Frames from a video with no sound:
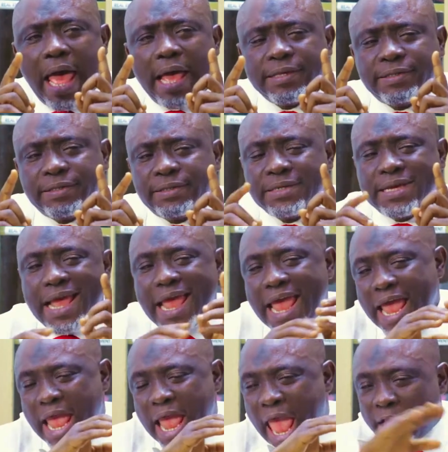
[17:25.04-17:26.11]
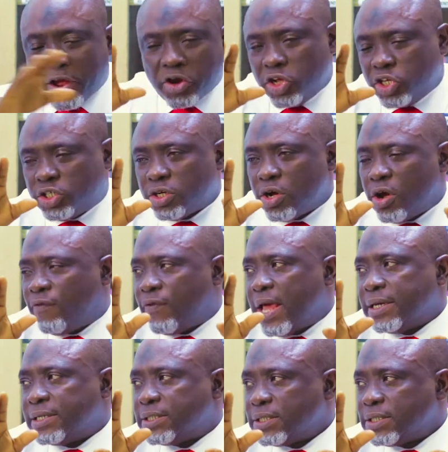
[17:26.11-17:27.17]
who has
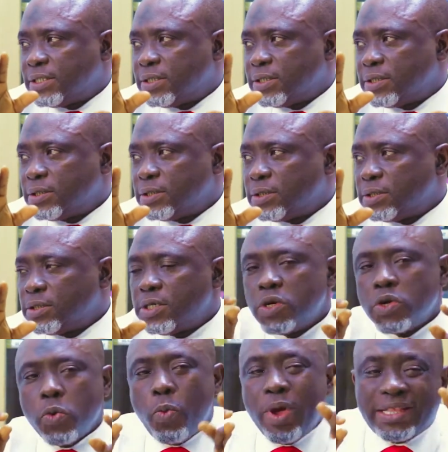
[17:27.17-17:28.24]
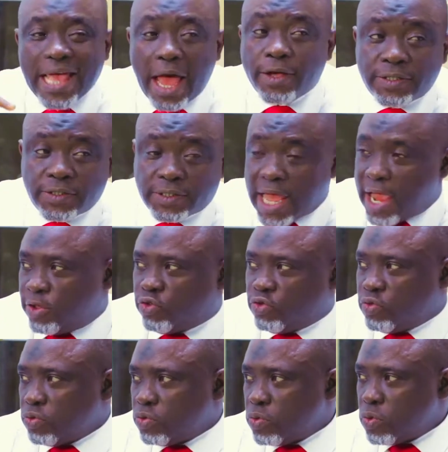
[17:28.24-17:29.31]
acreage of land without
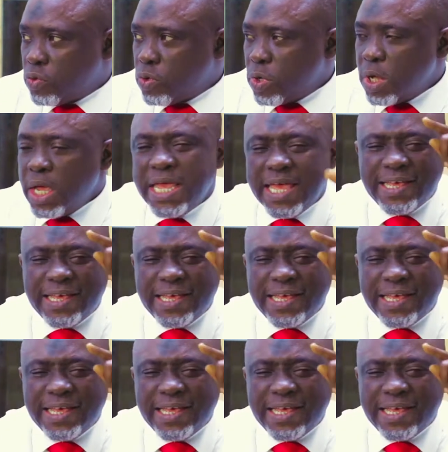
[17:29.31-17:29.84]
title.